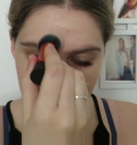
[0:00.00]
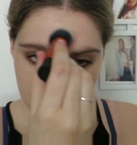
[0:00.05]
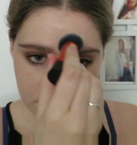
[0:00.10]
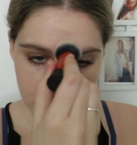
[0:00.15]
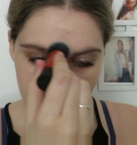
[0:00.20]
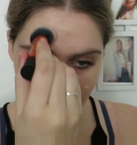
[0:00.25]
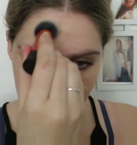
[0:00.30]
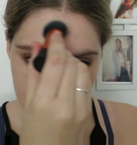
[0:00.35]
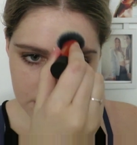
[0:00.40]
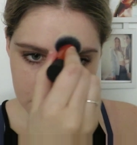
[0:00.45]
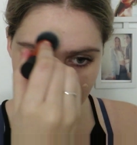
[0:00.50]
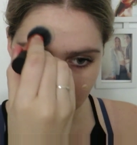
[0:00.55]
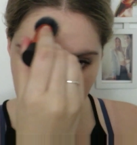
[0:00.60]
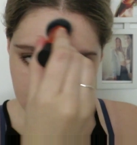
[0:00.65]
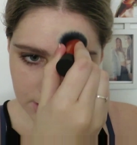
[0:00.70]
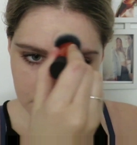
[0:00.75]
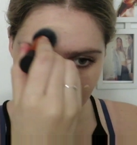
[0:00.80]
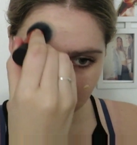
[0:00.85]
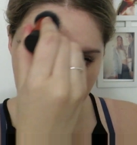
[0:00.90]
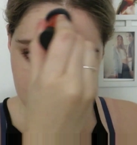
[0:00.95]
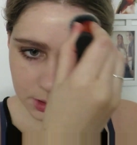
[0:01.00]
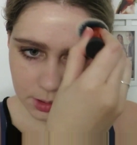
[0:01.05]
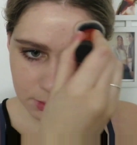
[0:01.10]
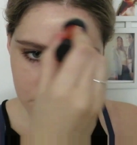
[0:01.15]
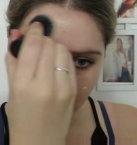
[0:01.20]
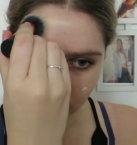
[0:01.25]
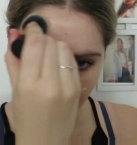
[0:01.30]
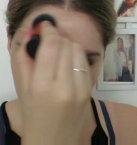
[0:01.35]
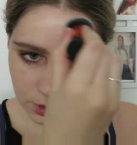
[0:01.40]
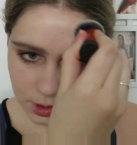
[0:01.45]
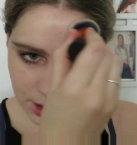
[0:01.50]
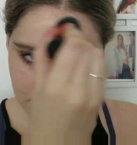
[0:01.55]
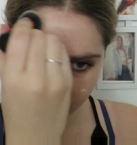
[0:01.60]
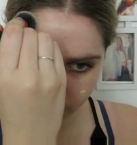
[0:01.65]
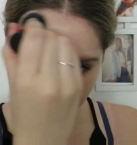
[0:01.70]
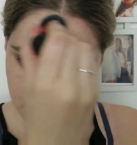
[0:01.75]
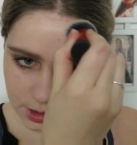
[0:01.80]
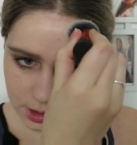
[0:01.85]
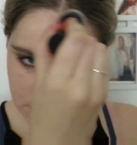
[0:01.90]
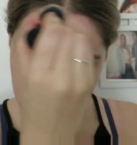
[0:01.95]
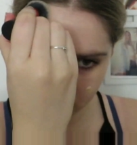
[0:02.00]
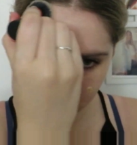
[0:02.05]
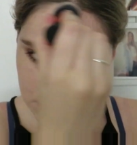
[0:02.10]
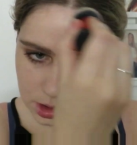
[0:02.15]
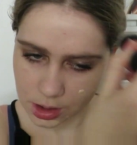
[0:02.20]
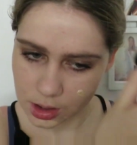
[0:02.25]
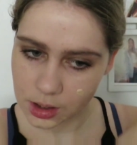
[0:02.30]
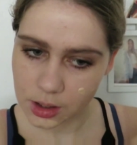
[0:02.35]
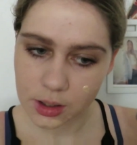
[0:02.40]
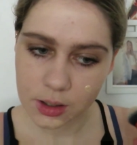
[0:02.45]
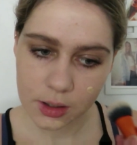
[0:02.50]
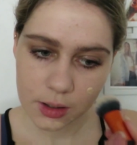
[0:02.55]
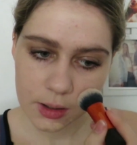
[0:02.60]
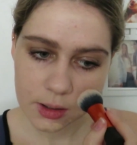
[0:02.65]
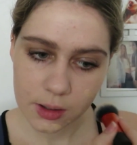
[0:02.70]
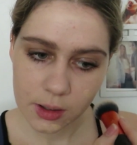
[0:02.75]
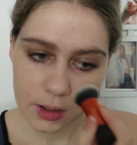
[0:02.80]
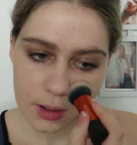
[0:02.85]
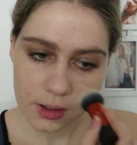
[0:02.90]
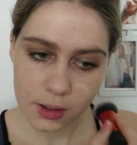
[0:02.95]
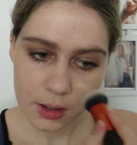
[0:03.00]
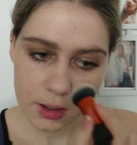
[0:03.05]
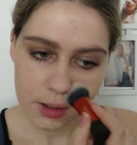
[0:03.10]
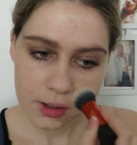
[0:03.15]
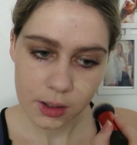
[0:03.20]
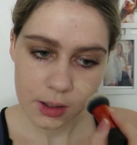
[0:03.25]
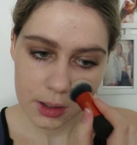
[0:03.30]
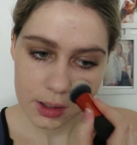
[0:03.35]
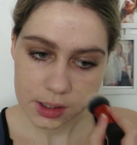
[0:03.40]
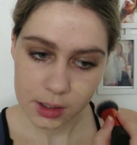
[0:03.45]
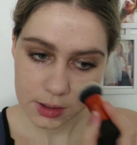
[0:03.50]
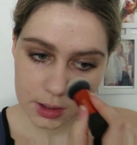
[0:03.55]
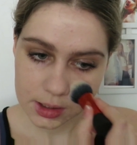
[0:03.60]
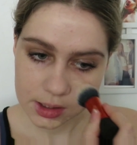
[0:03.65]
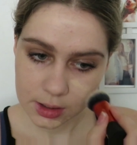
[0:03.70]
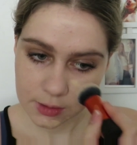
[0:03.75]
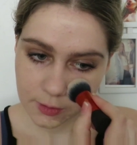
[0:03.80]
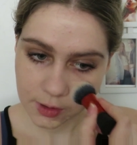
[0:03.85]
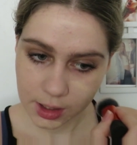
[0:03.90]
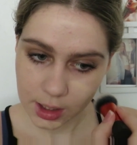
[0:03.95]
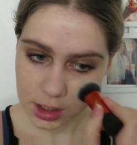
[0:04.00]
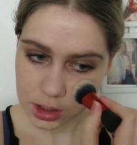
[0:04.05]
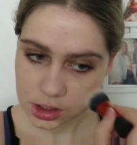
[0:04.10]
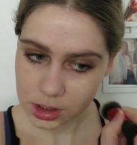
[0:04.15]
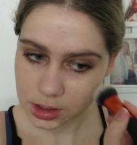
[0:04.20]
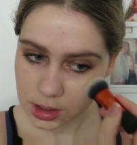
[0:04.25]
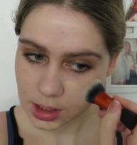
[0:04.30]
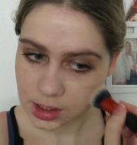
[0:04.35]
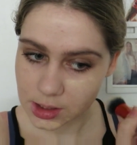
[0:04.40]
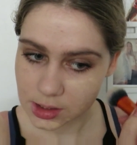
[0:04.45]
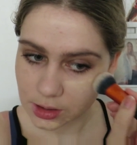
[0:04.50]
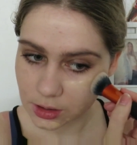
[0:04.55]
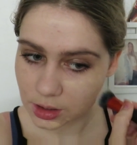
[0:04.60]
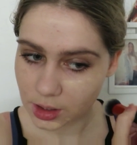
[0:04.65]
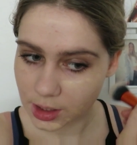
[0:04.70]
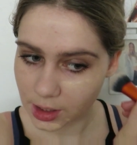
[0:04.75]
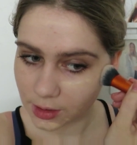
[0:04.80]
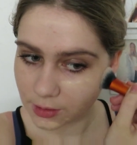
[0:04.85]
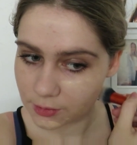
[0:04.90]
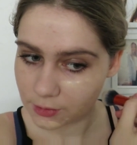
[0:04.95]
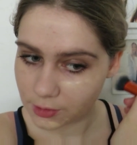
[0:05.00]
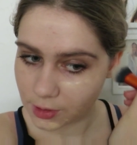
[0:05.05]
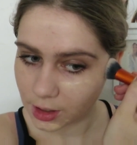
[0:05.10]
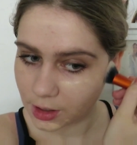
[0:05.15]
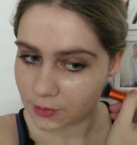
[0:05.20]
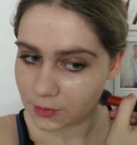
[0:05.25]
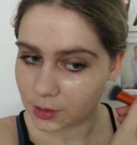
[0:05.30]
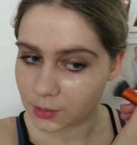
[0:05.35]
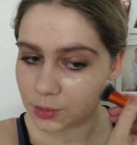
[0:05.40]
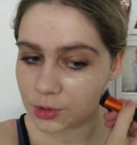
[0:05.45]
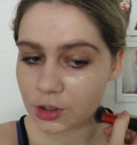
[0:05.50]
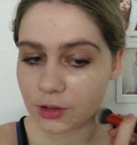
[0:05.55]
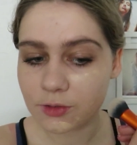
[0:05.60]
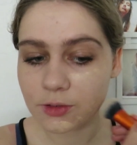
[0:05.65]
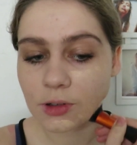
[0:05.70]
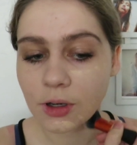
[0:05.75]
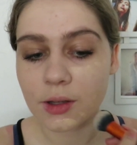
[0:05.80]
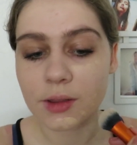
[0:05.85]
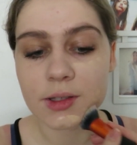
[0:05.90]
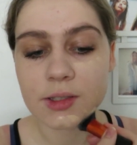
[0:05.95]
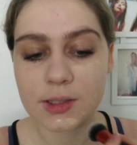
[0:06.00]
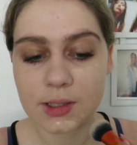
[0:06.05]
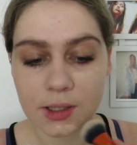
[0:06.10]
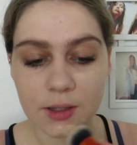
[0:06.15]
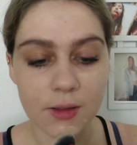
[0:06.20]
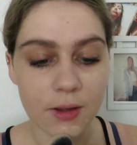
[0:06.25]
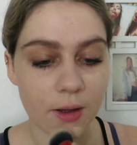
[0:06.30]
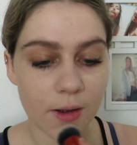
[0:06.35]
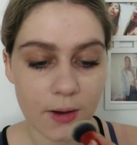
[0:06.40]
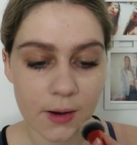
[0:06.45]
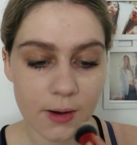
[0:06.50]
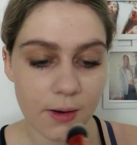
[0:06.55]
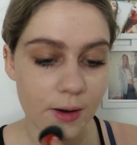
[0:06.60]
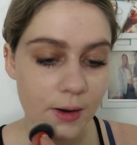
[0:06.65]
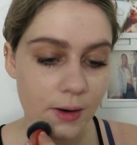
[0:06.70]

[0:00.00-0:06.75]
where I need a little bit more coverage. The foundation is looking very, very beautiful on the skin though.